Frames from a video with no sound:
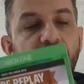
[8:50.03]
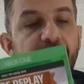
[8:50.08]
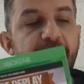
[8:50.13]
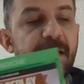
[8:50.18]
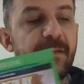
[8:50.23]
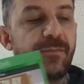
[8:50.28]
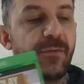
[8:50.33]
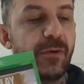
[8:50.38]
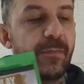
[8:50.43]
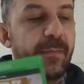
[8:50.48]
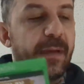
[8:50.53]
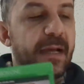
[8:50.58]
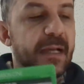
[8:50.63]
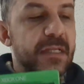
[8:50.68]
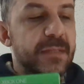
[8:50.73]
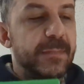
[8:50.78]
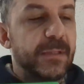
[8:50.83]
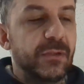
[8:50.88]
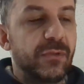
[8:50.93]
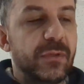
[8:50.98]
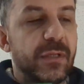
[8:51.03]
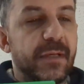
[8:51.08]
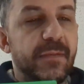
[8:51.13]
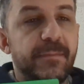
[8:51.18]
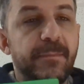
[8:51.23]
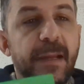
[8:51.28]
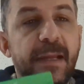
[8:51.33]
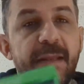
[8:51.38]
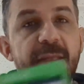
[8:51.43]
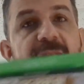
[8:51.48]
paid $4, but you can
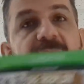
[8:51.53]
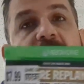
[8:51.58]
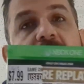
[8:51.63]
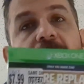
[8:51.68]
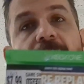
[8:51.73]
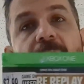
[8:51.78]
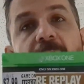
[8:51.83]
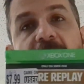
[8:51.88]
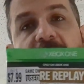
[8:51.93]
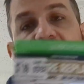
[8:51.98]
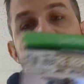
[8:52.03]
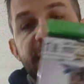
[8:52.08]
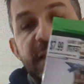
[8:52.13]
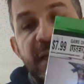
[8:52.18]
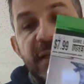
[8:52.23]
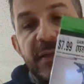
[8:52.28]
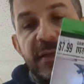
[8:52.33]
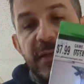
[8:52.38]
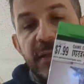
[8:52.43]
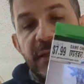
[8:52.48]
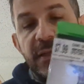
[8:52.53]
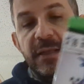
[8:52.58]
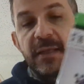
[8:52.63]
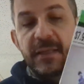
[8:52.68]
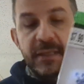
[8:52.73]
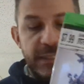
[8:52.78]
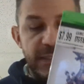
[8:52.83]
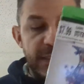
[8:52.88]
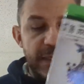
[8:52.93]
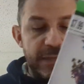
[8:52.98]
buy this game for like $10,
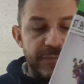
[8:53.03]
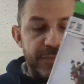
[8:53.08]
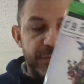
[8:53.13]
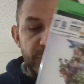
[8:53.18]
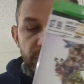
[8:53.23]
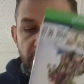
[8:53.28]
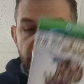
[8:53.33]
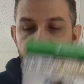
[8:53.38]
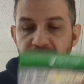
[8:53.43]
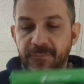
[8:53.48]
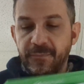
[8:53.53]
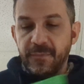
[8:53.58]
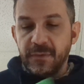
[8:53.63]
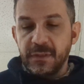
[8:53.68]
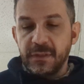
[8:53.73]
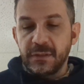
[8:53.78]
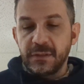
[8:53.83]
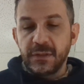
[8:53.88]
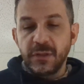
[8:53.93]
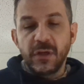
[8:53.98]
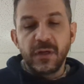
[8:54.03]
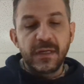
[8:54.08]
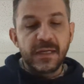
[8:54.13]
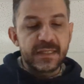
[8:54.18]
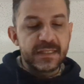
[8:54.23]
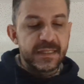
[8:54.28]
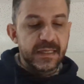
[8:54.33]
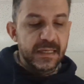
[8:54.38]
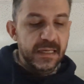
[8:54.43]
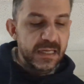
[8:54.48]
$11,
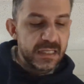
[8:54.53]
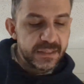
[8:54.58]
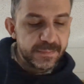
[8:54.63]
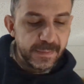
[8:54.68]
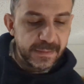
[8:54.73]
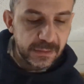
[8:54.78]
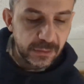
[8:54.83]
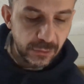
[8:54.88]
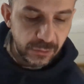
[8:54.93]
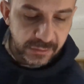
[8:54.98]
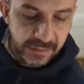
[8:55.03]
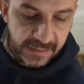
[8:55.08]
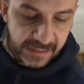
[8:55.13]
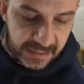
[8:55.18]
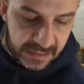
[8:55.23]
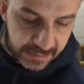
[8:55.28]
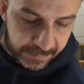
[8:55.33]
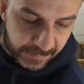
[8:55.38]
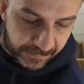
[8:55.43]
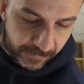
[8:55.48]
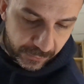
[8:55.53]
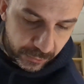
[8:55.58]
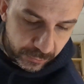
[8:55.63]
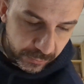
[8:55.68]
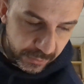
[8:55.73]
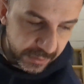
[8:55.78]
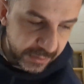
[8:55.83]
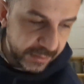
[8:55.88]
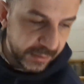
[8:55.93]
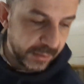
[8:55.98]
$12. And last but not least, before
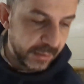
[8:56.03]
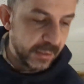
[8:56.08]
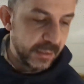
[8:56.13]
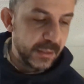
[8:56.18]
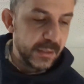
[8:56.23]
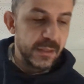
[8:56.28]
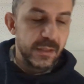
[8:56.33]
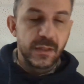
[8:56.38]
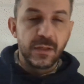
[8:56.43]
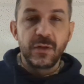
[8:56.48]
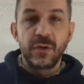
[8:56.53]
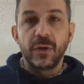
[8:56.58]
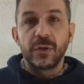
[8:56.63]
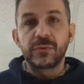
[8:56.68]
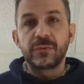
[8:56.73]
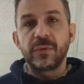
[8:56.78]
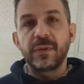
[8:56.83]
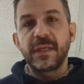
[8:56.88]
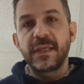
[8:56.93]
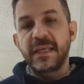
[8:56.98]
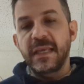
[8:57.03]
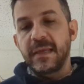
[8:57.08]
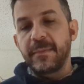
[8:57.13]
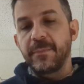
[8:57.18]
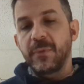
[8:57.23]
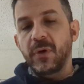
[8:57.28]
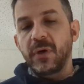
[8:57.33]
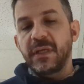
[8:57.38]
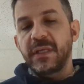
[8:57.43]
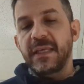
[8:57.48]
we go to the Game
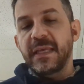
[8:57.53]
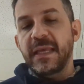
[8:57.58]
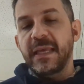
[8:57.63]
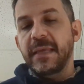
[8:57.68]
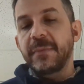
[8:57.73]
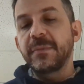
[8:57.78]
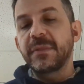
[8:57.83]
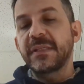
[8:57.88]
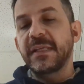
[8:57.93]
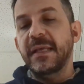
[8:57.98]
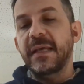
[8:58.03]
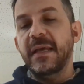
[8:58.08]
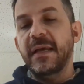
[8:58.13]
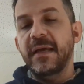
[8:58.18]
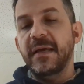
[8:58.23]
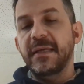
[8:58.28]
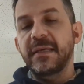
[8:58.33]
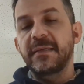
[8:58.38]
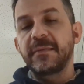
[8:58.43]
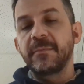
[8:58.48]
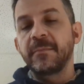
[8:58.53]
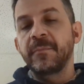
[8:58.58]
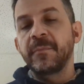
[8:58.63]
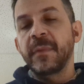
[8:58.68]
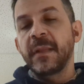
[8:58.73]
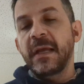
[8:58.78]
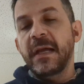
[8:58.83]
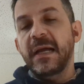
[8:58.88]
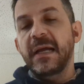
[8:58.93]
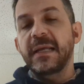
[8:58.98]
Boy games, I
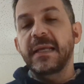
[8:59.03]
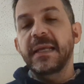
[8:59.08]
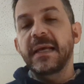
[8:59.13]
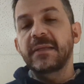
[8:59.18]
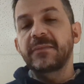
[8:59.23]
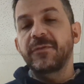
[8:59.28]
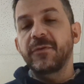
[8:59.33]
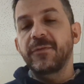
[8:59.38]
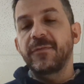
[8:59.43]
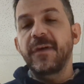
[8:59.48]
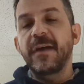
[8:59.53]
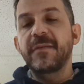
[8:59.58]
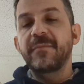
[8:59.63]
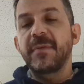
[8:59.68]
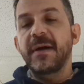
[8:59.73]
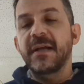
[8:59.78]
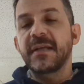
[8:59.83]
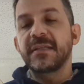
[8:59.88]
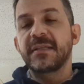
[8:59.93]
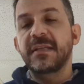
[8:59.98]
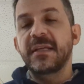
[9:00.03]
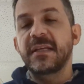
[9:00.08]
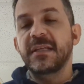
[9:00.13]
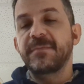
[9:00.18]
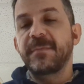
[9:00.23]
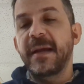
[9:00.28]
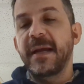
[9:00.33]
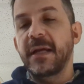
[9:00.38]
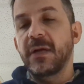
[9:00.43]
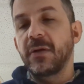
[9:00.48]
got for $5
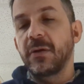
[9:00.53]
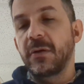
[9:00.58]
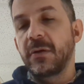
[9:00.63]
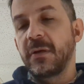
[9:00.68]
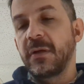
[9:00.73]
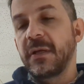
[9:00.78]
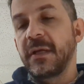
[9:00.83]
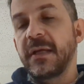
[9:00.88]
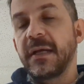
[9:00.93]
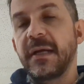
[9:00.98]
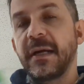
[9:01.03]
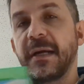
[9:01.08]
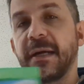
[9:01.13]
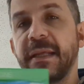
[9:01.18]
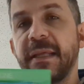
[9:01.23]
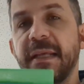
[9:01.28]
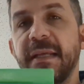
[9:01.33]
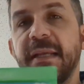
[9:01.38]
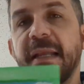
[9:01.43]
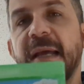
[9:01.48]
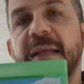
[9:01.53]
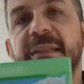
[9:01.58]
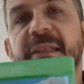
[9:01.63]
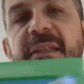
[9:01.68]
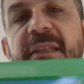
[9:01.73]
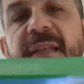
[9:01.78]
Spyro Reignited